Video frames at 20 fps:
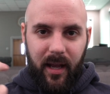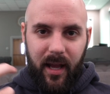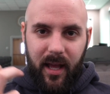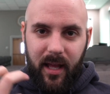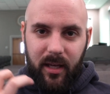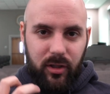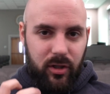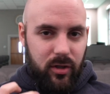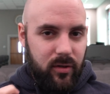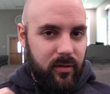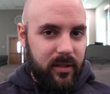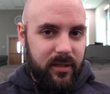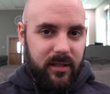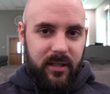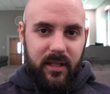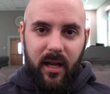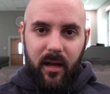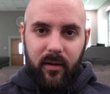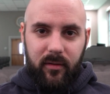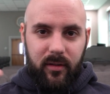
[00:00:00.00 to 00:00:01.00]
And you can
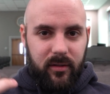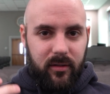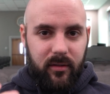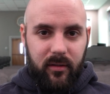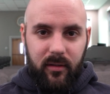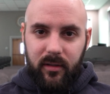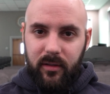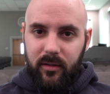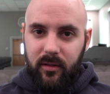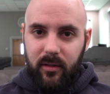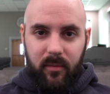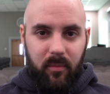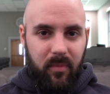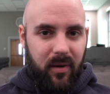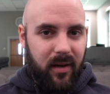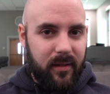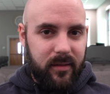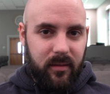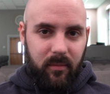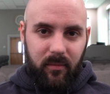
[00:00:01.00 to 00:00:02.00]
sound as good as you could
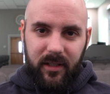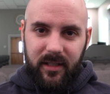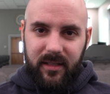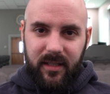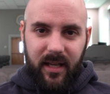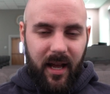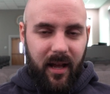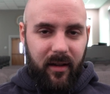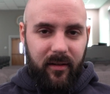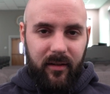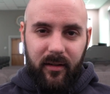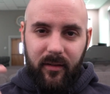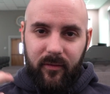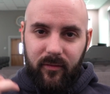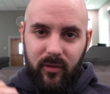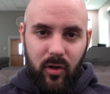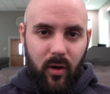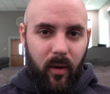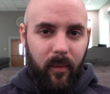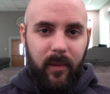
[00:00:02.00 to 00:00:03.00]
possibly sound, and
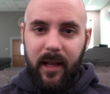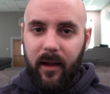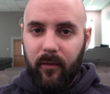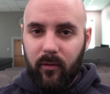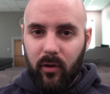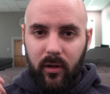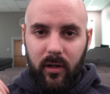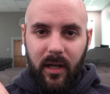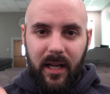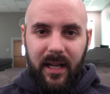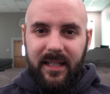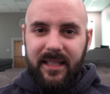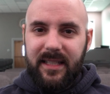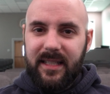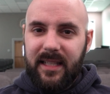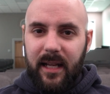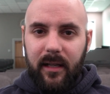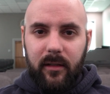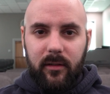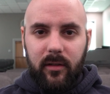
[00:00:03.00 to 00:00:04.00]
if nobody ever
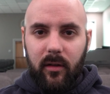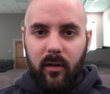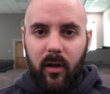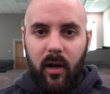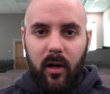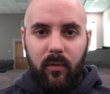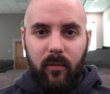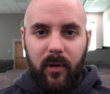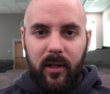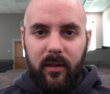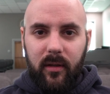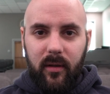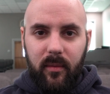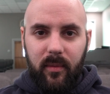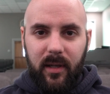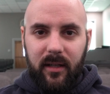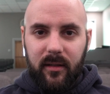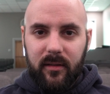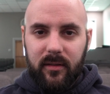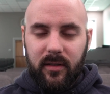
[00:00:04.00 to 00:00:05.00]
sings along with you
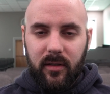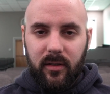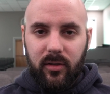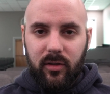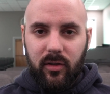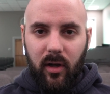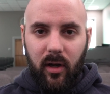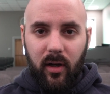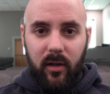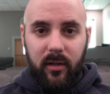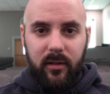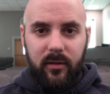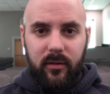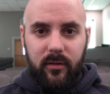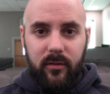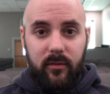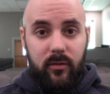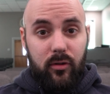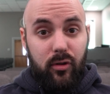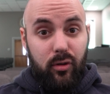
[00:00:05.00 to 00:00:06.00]
because the song
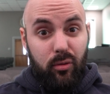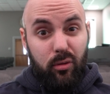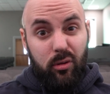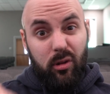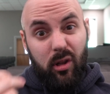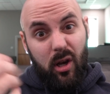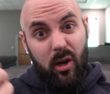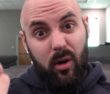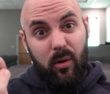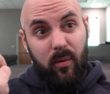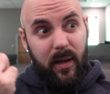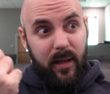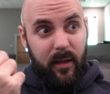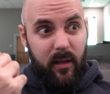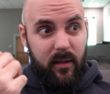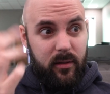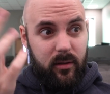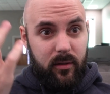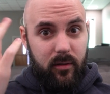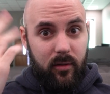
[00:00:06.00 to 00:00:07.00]
is too low, I
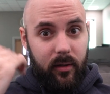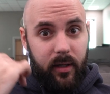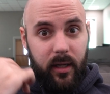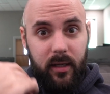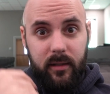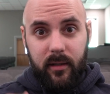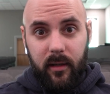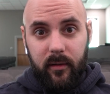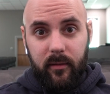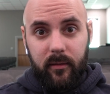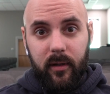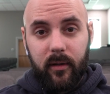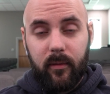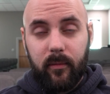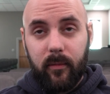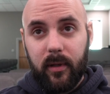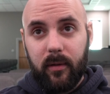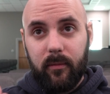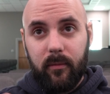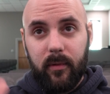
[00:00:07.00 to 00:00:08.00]
guess in your case, I don't know,
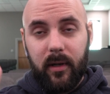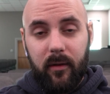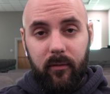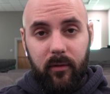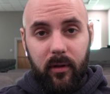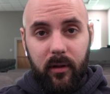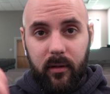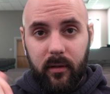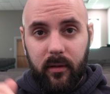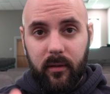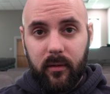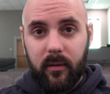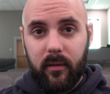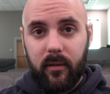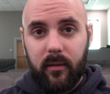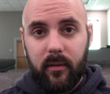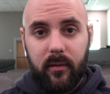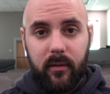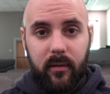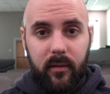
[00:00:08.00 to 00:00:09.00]
whatever the
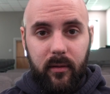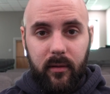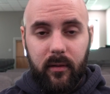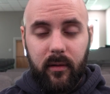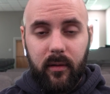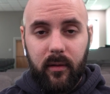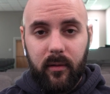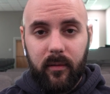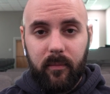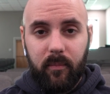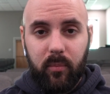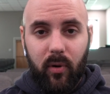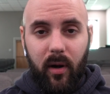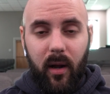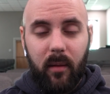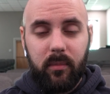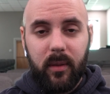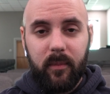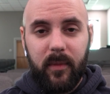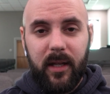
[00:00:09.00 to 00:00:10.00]

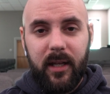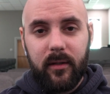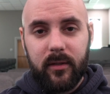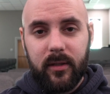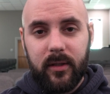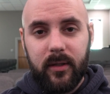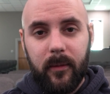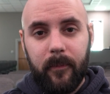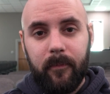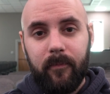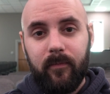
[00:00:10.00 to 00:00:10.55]
problem is,